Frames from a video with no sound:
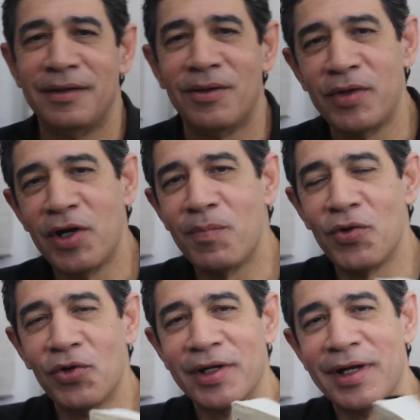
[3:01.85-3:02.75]
real
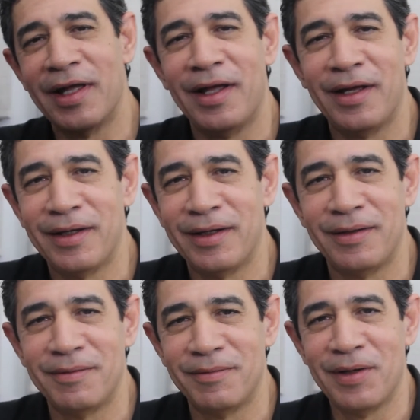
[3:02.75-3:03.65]
book,
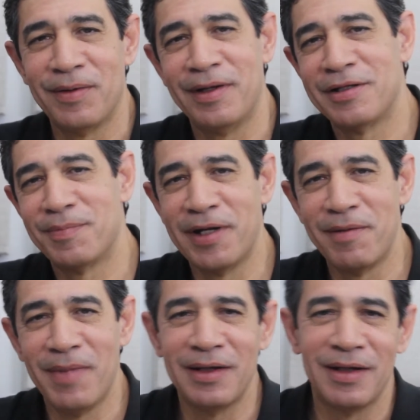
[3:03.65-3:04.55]
it's been
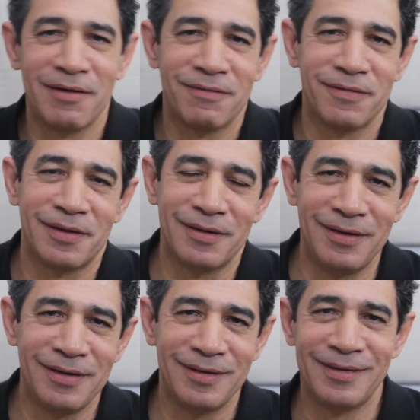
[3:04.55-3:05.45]
in my life for
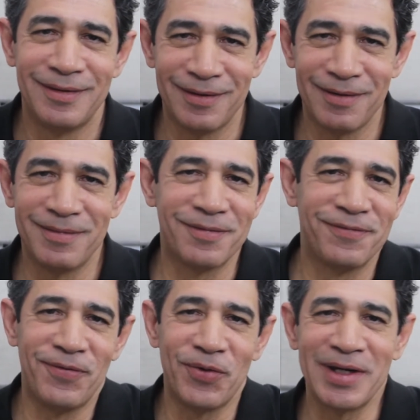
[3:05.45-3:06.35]
almost
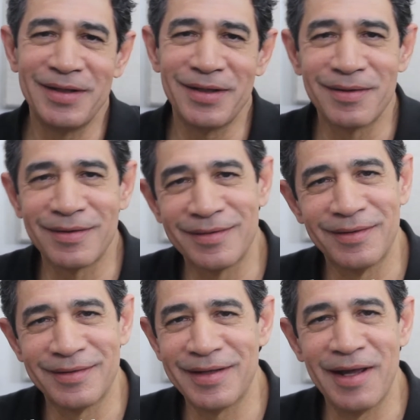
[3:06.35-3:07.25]
40 years,
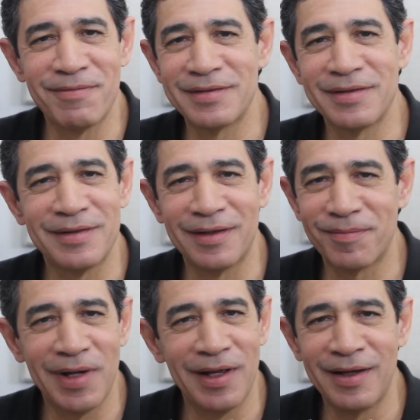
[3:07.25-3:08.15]
ever since I
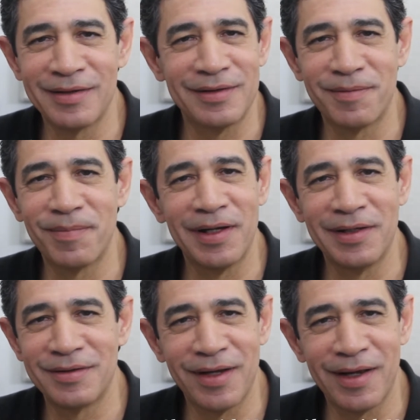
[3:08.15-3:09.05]
started
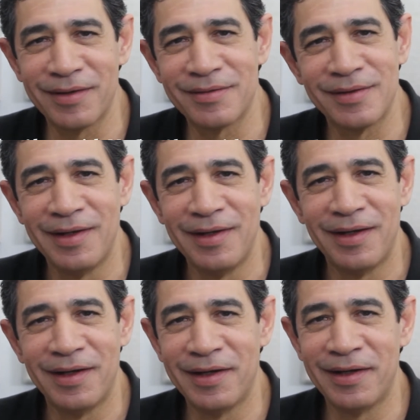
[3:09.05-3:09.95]
playing jazz.
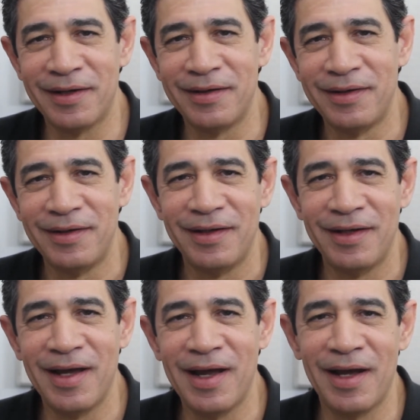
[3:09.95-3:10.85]

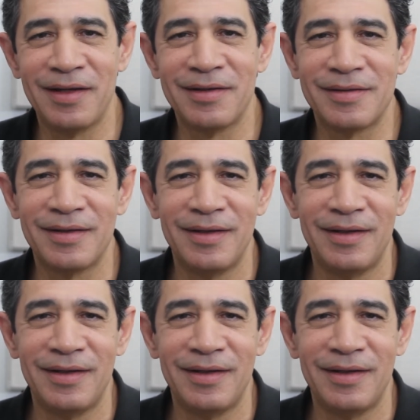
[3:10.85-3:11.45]
It has